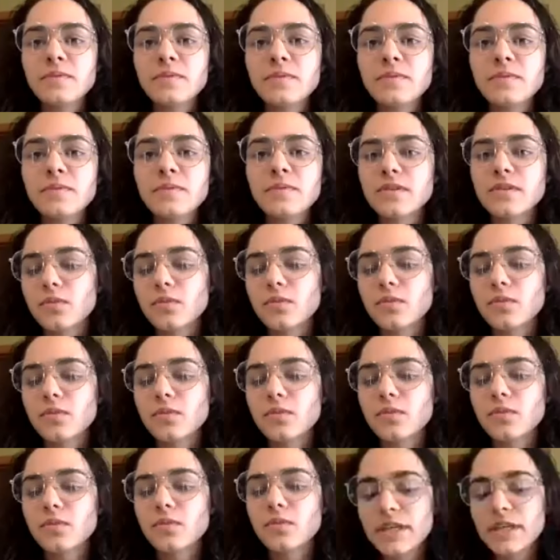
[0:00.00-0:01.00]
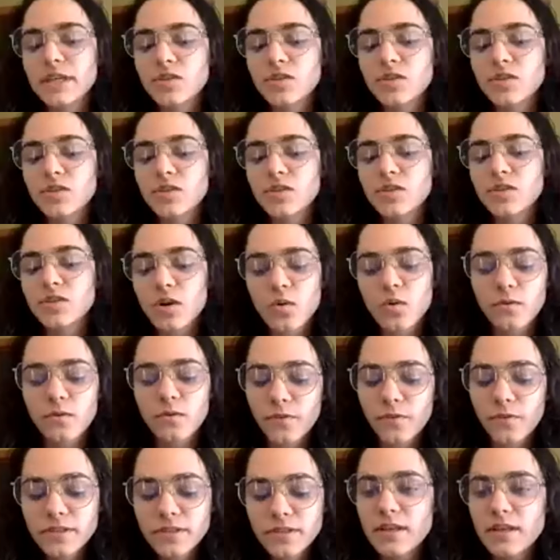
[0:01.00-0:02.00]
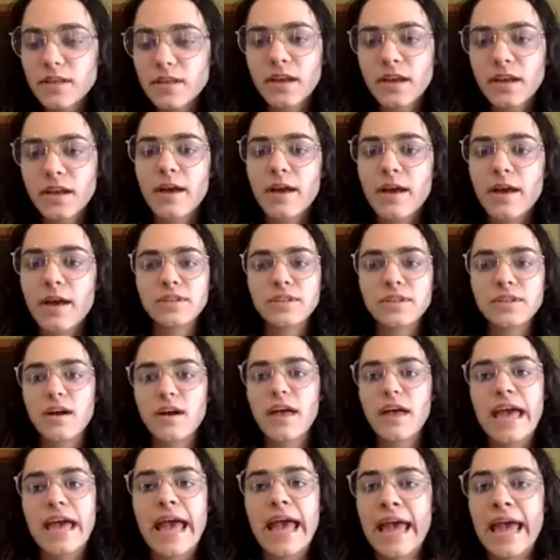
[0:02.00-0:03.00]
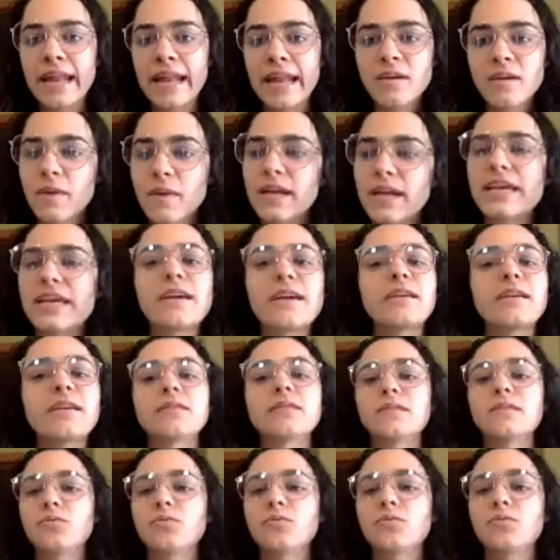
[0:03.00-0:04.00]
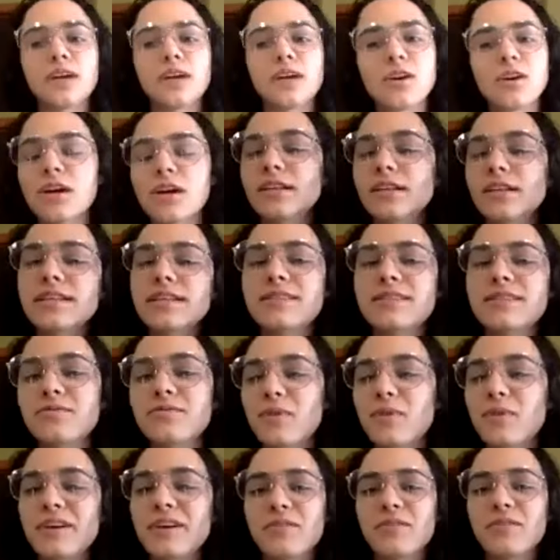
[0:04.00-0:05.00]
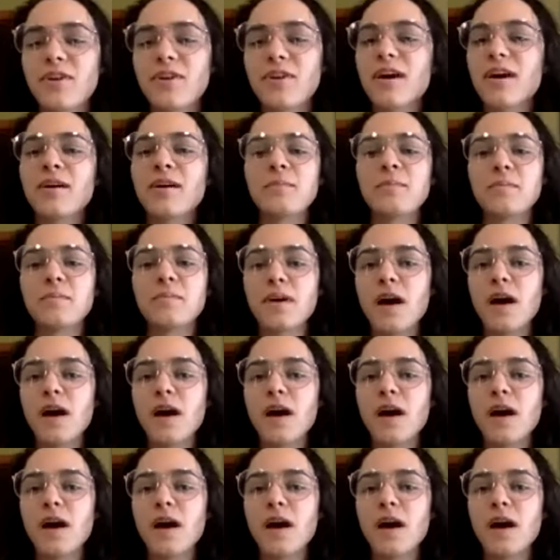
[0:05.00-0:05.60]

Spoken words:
So first thing I would tell anybody, regardless of where you're from,